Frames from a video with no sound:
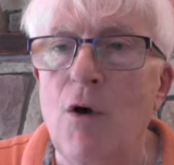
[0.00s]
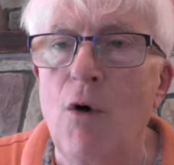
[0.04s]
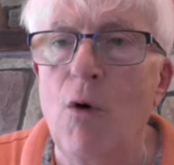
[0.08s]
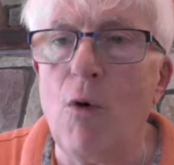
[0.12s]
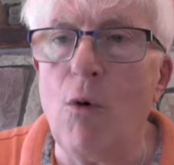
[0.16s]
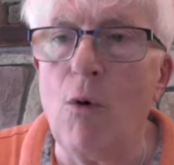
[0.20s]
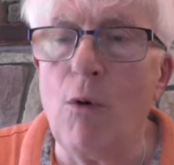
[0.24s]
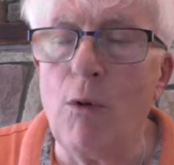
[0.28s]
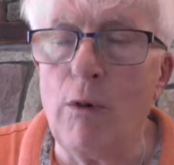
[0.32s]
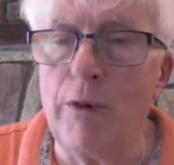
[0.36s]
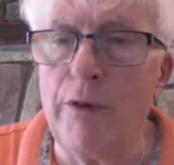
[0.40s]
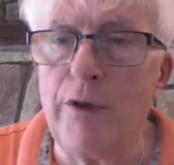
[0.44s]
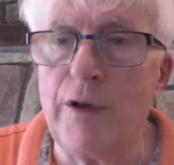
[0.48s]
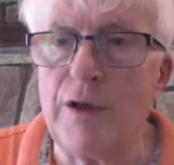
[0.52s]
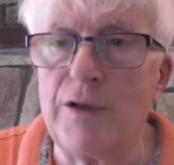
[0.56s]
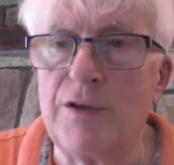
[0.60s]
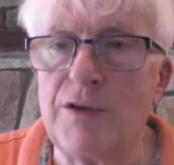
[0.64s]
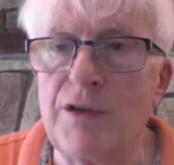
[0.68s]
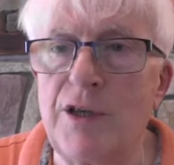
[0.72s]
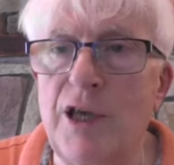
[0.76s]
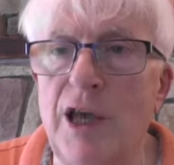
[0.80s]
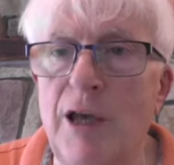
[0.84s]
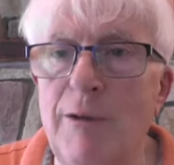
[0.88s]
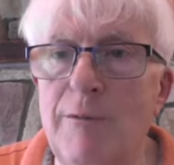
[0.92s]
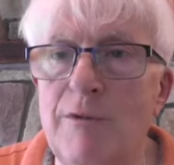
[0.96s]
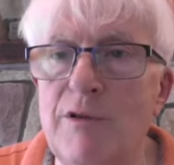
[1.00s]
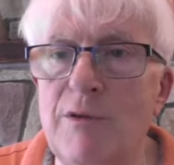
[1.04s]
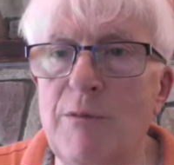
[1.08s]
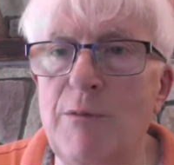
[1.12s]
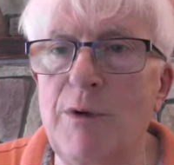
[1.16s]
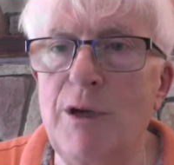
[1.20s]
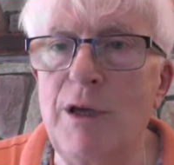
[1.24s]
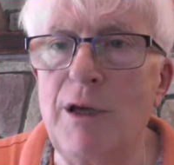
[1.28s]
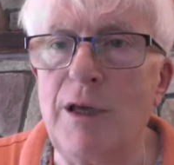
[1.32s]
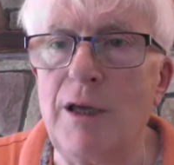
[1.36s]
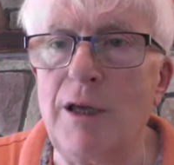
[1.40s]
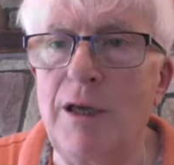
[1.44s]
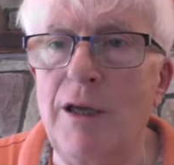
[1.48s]
All this came to
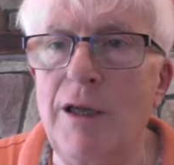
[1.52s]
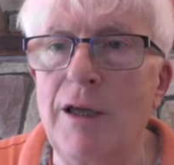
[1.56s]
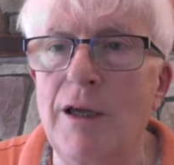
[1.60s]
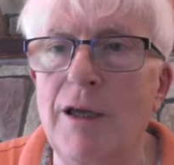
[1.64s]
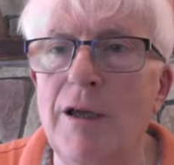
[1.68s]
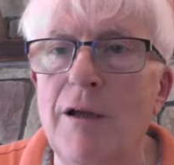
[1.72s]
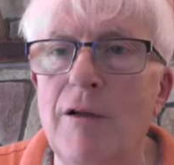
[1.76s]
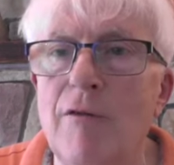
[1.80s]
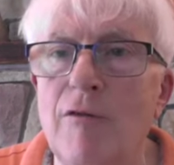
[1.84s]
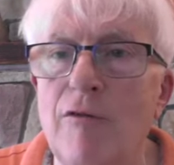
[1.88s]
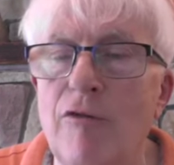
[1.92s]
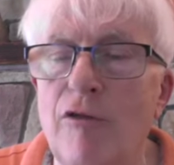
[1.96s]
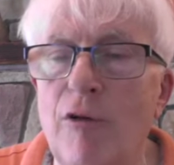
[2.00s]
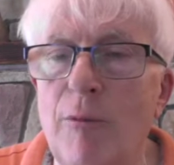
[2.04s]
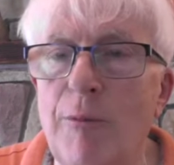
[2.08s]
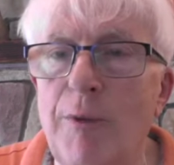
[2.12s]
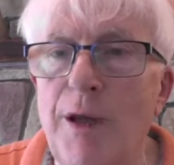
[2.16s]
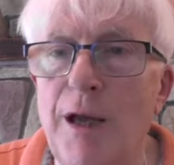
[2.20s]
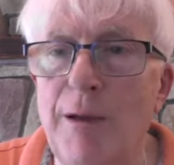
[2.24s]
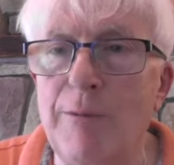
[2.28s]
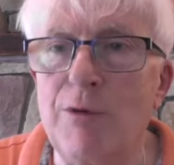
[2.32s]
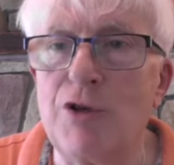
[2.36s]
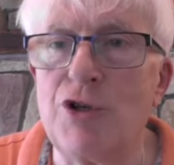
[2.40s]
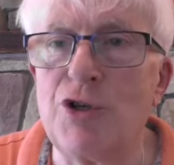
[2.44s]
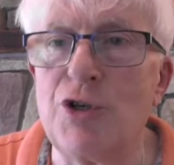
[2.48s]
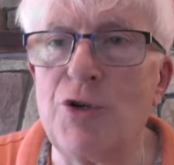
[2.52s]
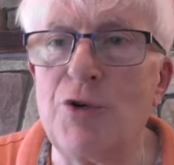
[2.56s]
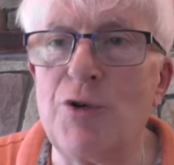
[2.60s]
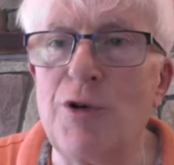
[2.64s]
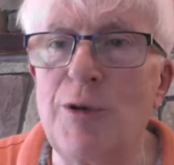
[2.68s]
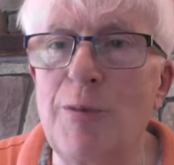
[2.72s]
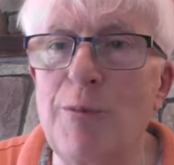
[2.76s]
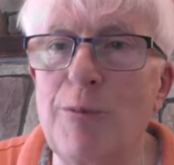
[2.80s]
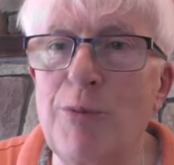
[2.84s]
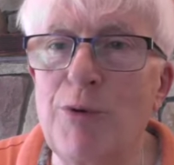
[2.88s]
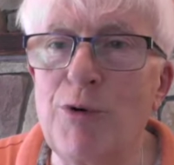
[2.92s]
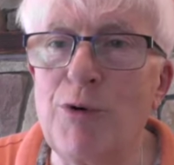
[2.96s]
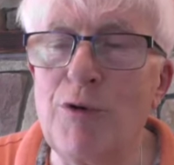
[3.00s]
me from Neptune
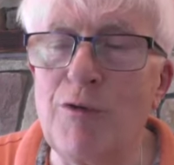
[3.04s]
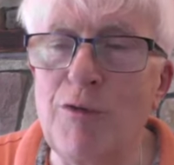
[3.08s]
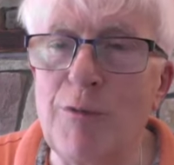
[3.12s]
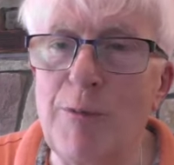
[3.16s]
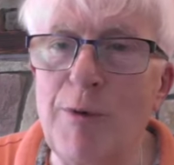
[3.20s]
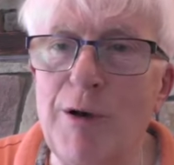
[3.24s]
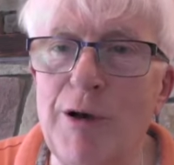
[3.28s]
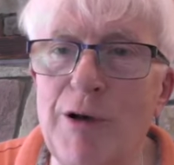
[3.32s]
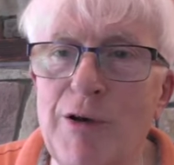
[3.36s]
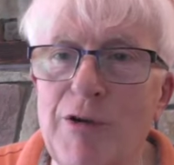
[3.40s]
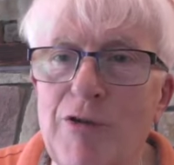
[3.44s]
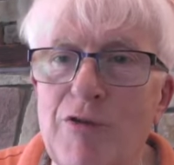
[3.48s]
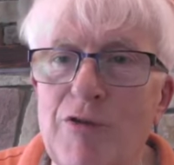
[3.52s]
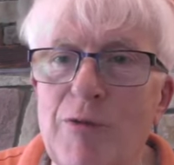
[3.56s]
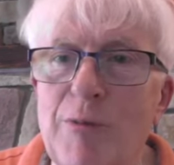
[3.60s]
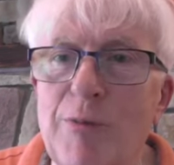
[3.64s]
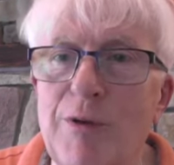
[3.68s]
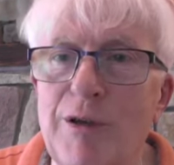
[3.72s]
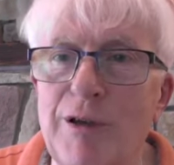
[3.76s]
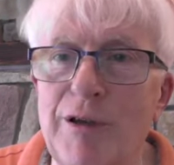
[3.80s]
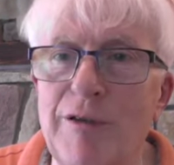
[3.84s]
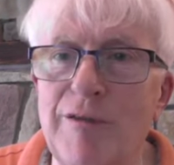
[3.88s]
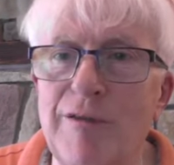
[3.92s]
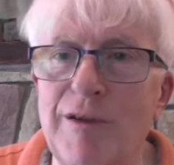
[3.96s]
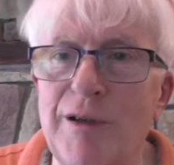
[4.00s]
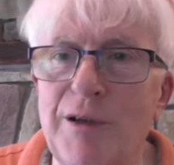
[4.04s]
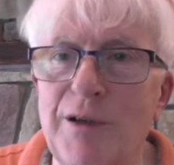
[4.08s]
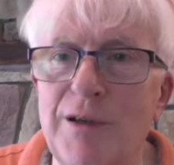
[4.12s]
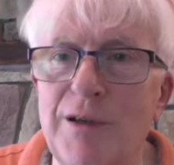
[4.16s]
in Purva Bhadra period.